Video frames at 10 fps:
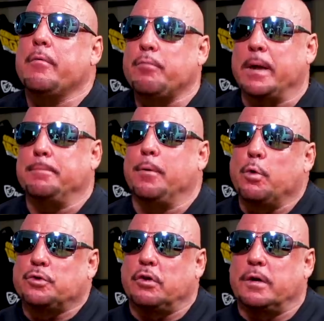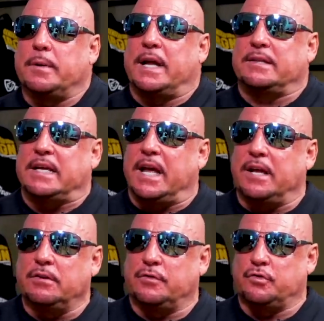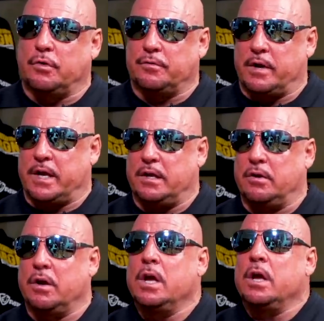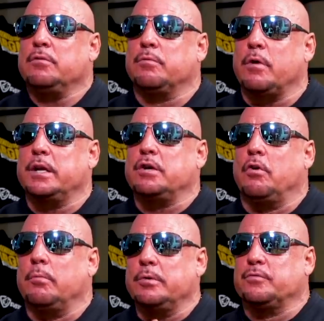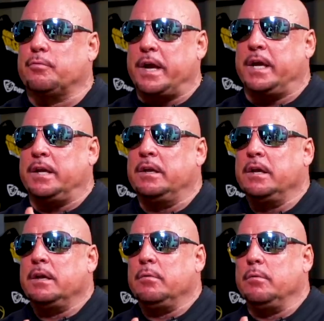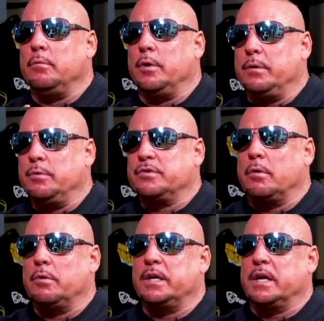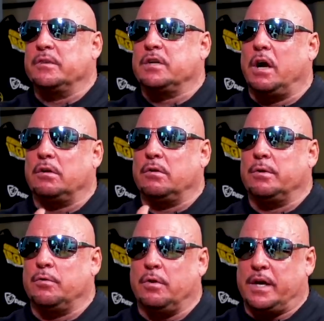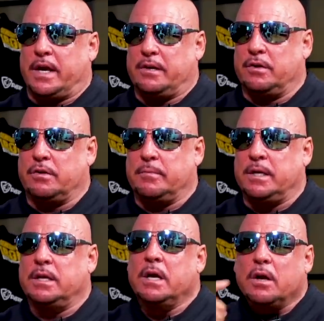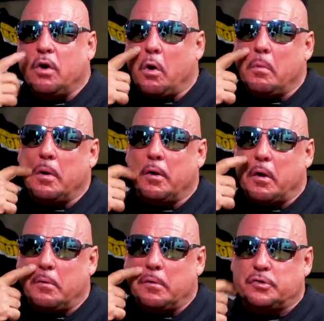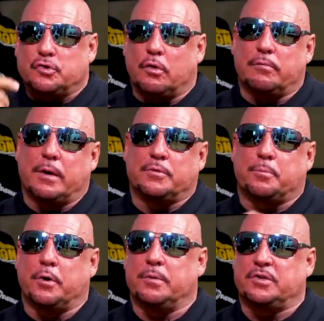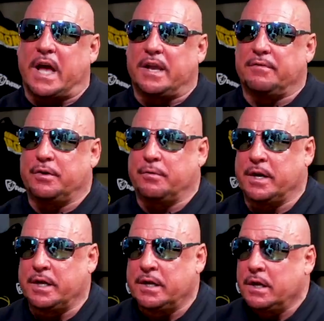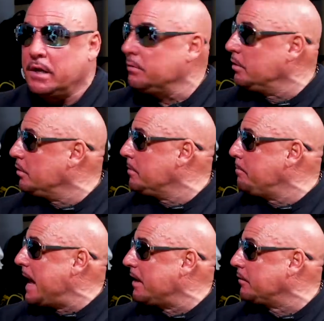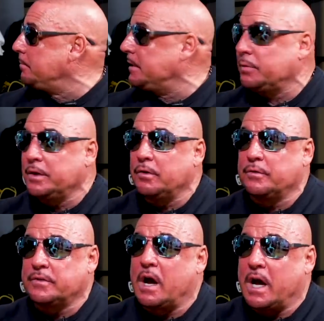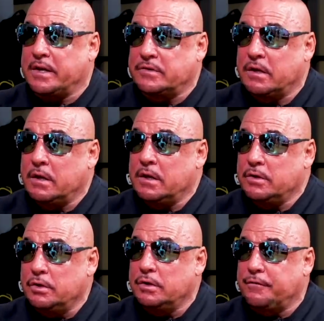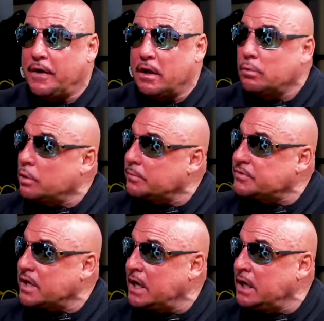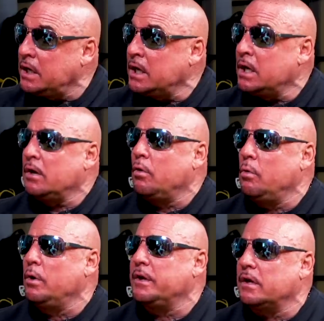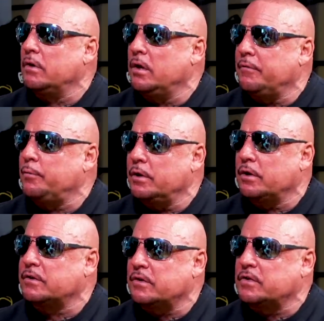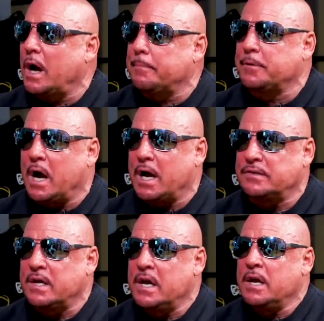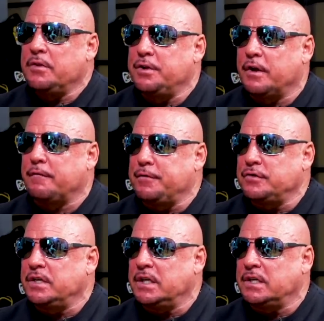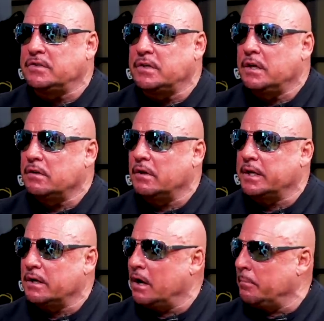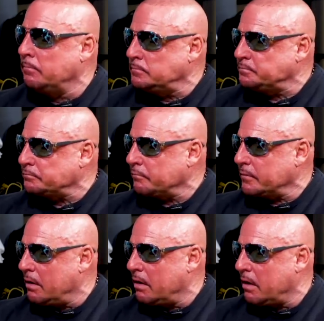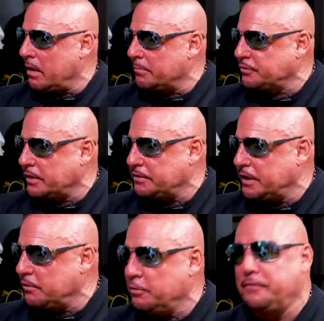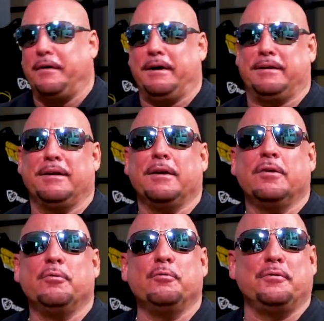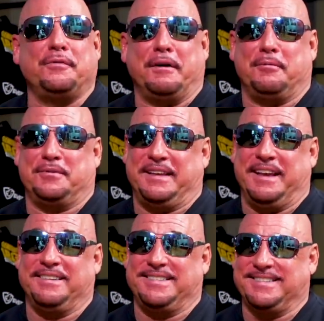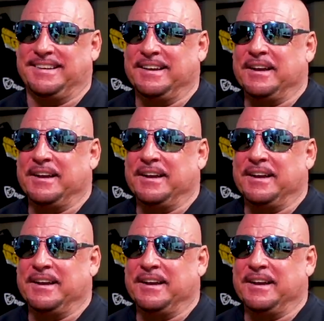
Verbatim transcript: Right, but we're talking about at the end of Shawn Ray. You know, Ronnie Coleman's reign, when he was going against Cutler and all that, you know what I mean? Right. Shawn Ray was pretty much out of it already. You know, the battles between those guys. You follow what I'm saying? Right. Who would, if we look at the top guys, their physiques, like, I'm trying to think who the f was against.